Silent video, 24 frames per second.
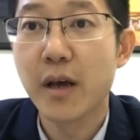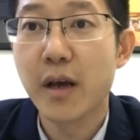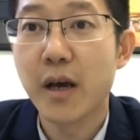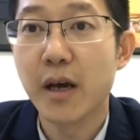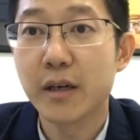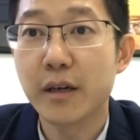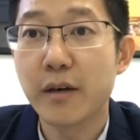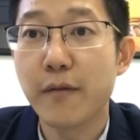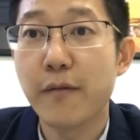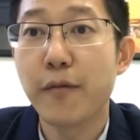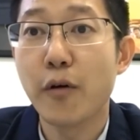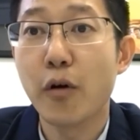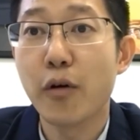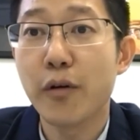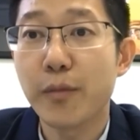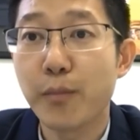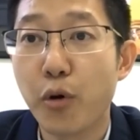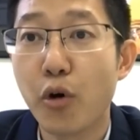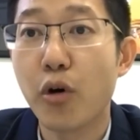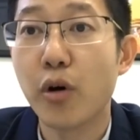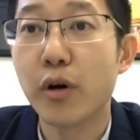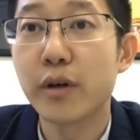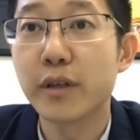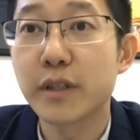And the fourth
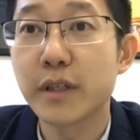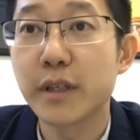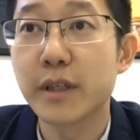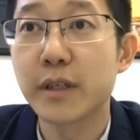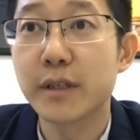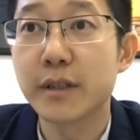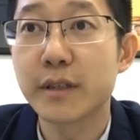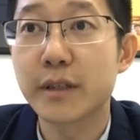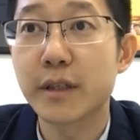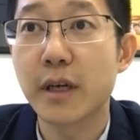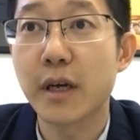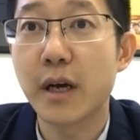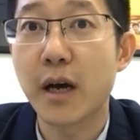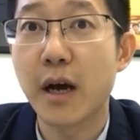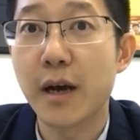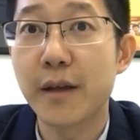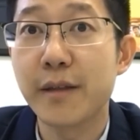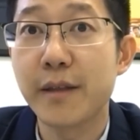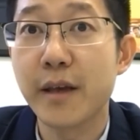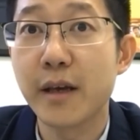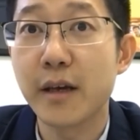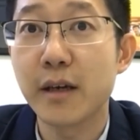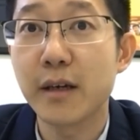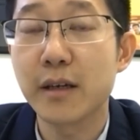point is, I
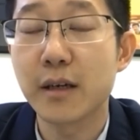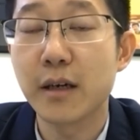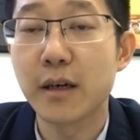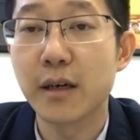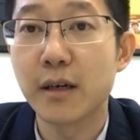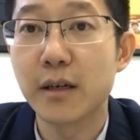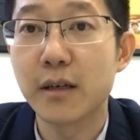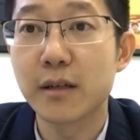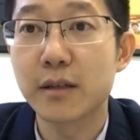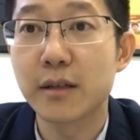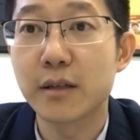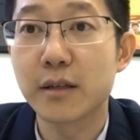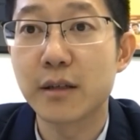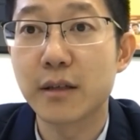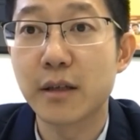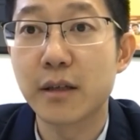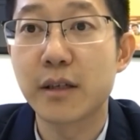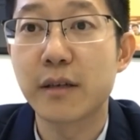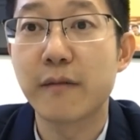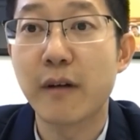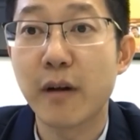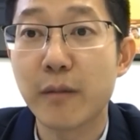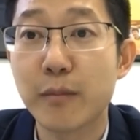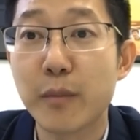think the
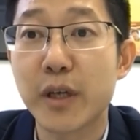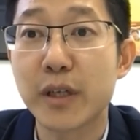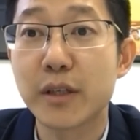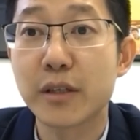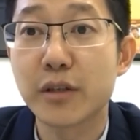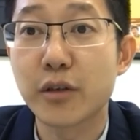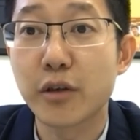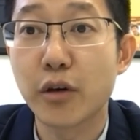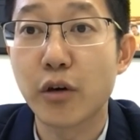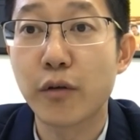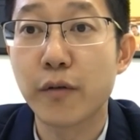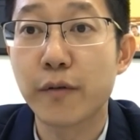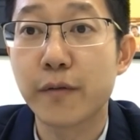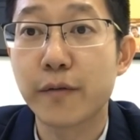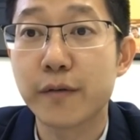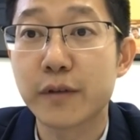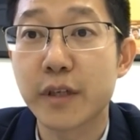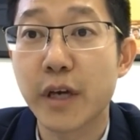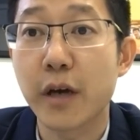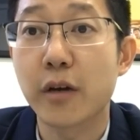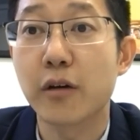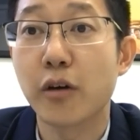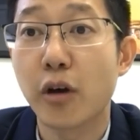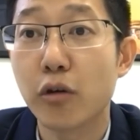development of
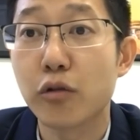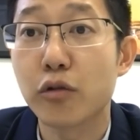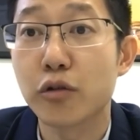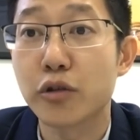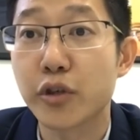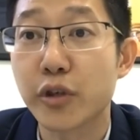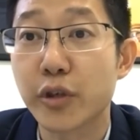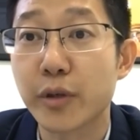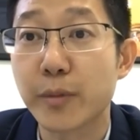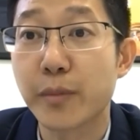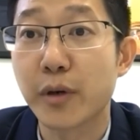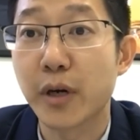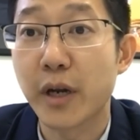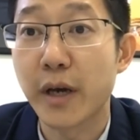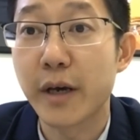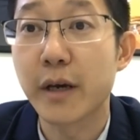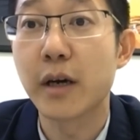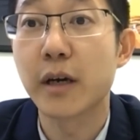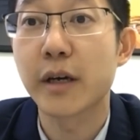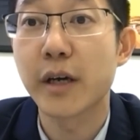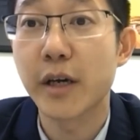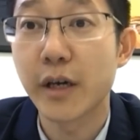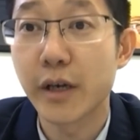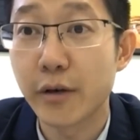technology play
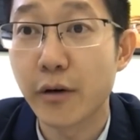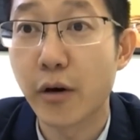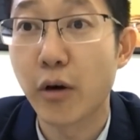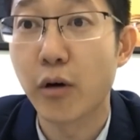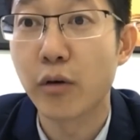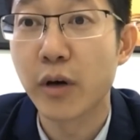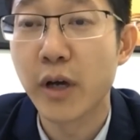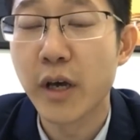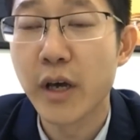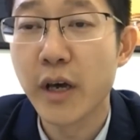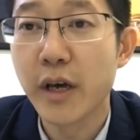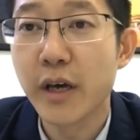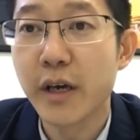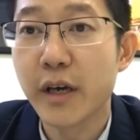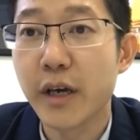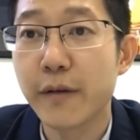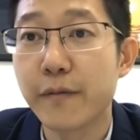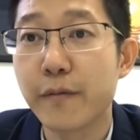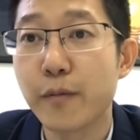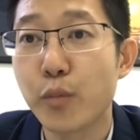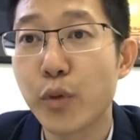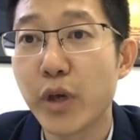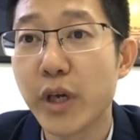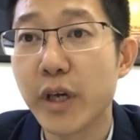a key role.
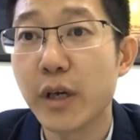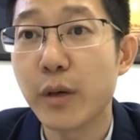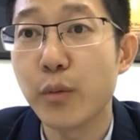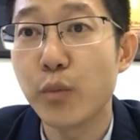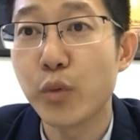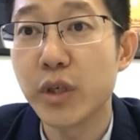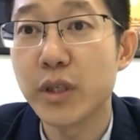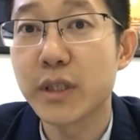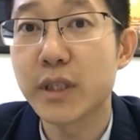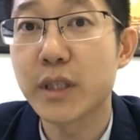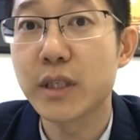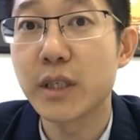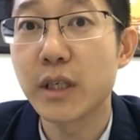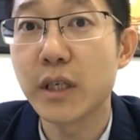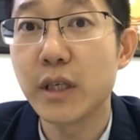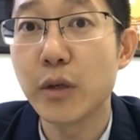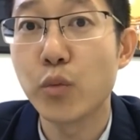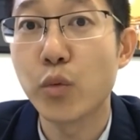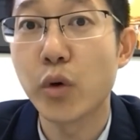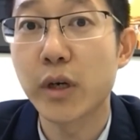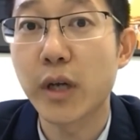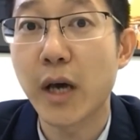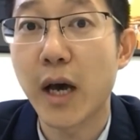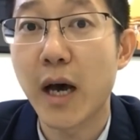If we
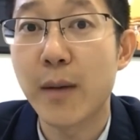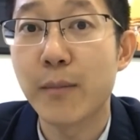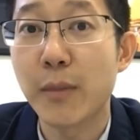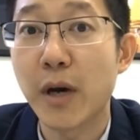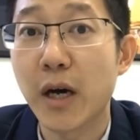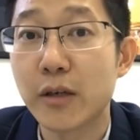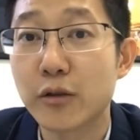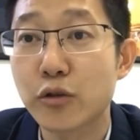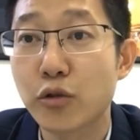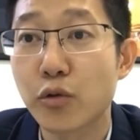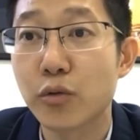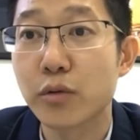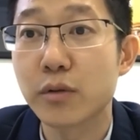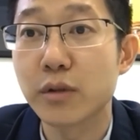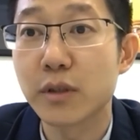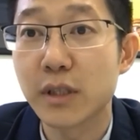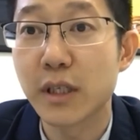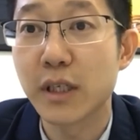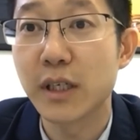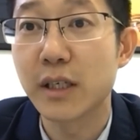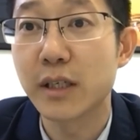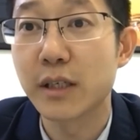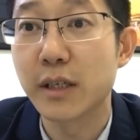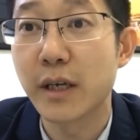see what Amazon
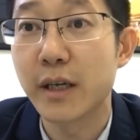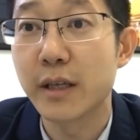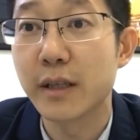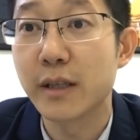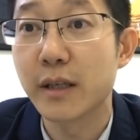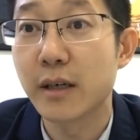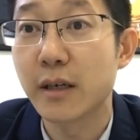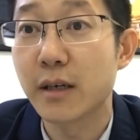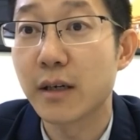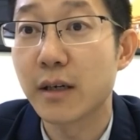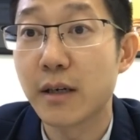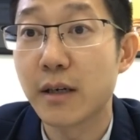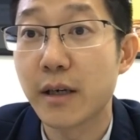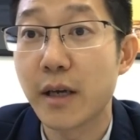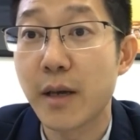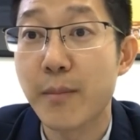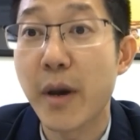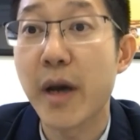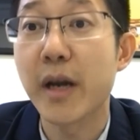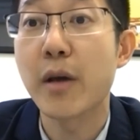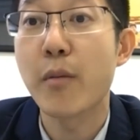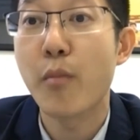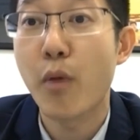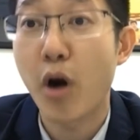did in
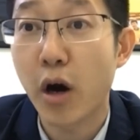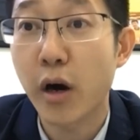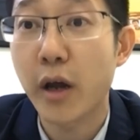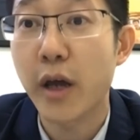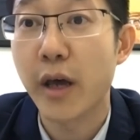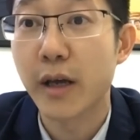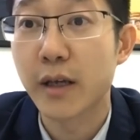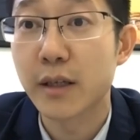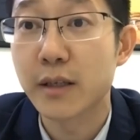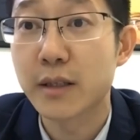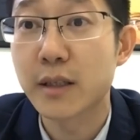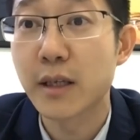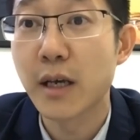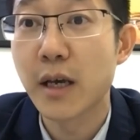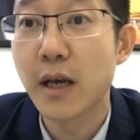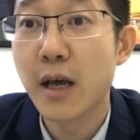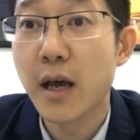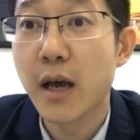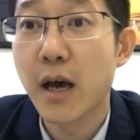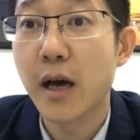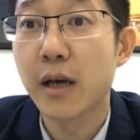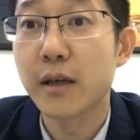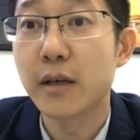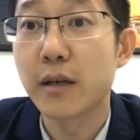many markets,
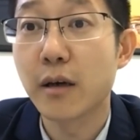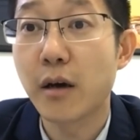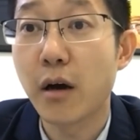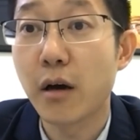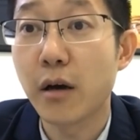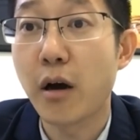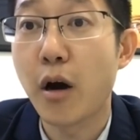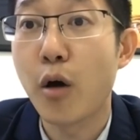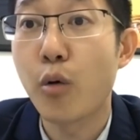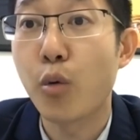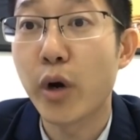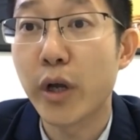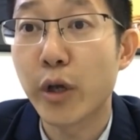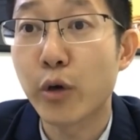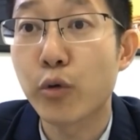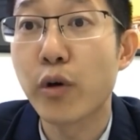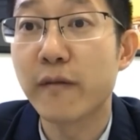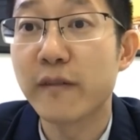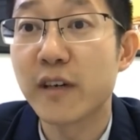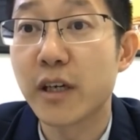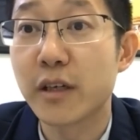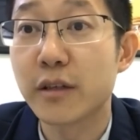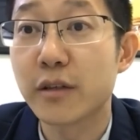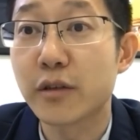and our
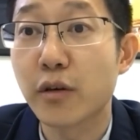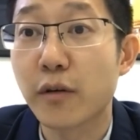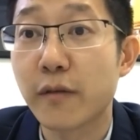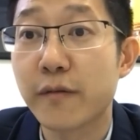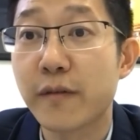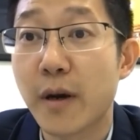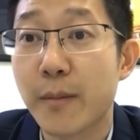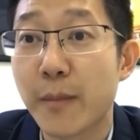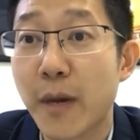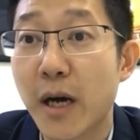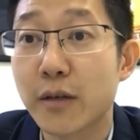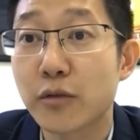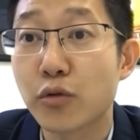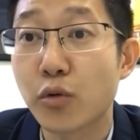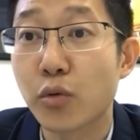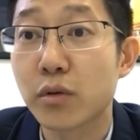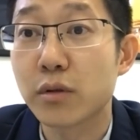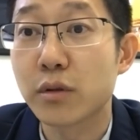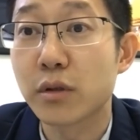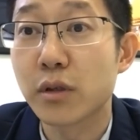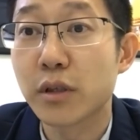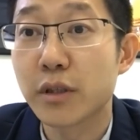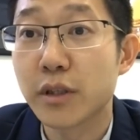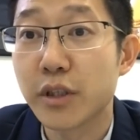equivalent of
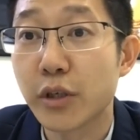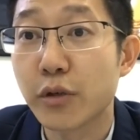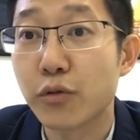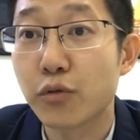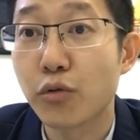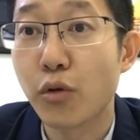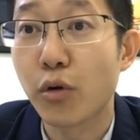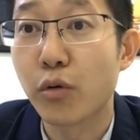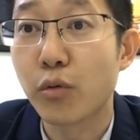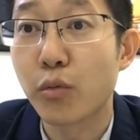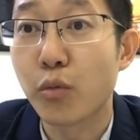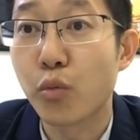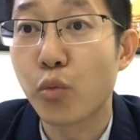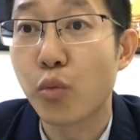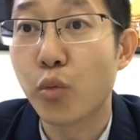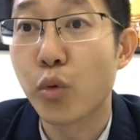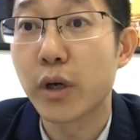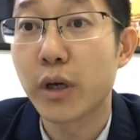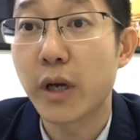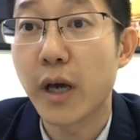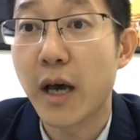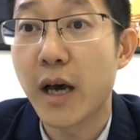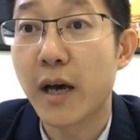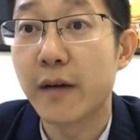Amazon, Jingdong,
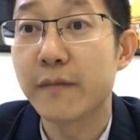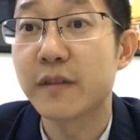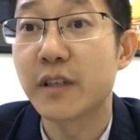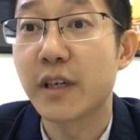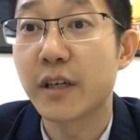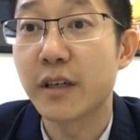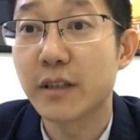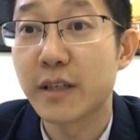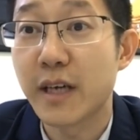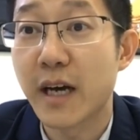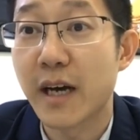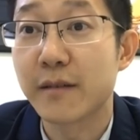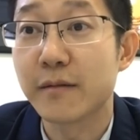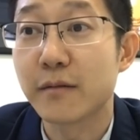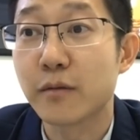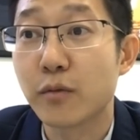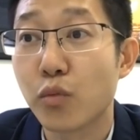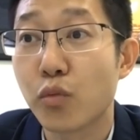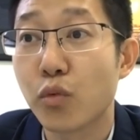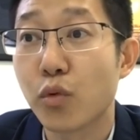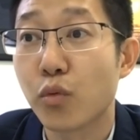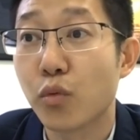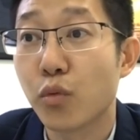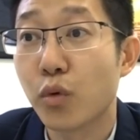what have they done?
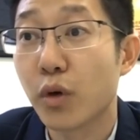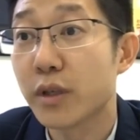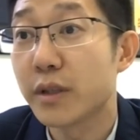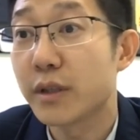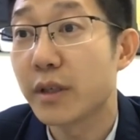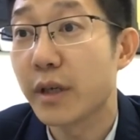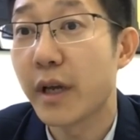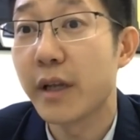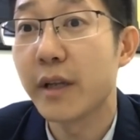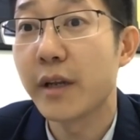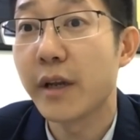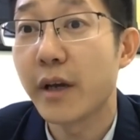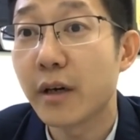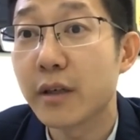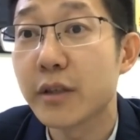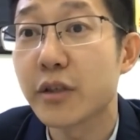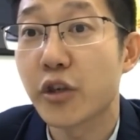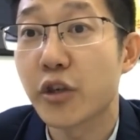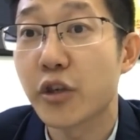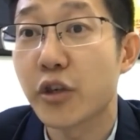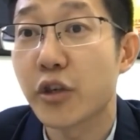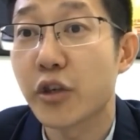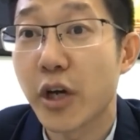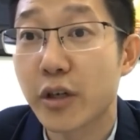What's in their
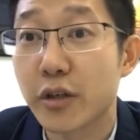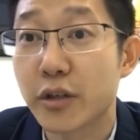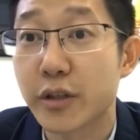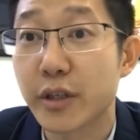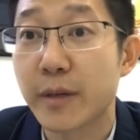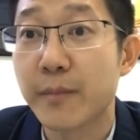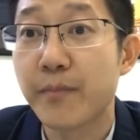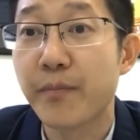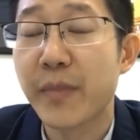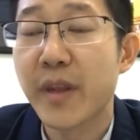strategy?